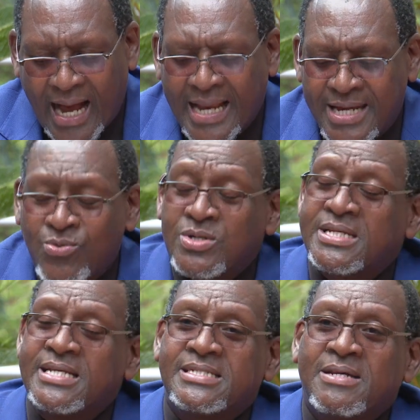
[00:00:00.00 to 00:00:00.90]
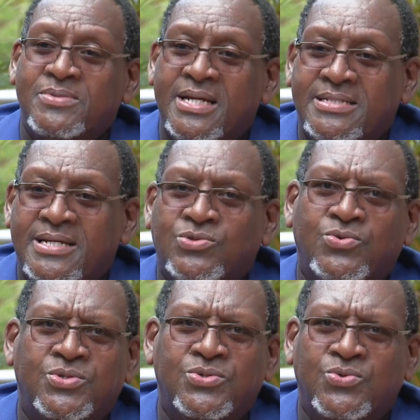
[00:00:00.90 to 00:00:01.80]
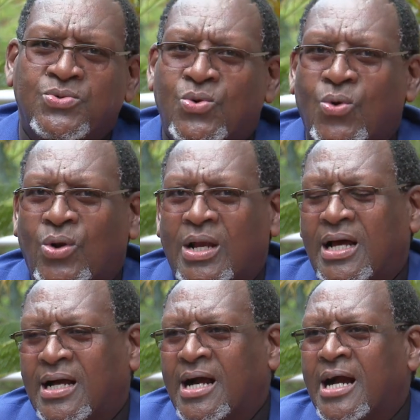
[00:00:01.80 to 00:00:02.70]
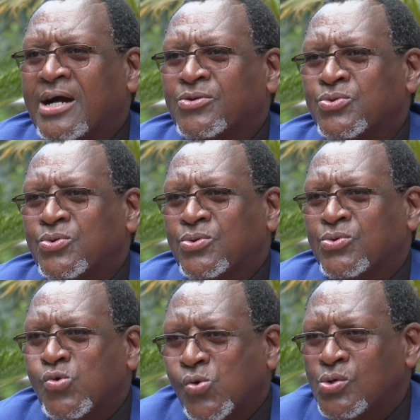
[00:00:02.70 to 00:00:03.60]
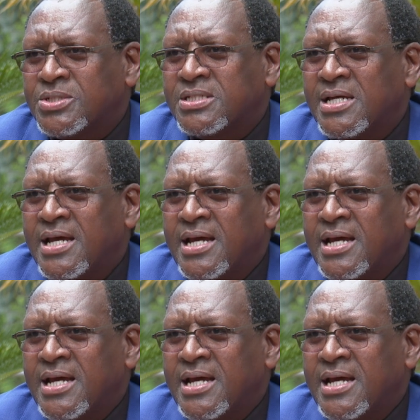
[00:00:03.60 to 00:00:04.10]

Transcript: And he was then subjected to what you could call a kangaroo court,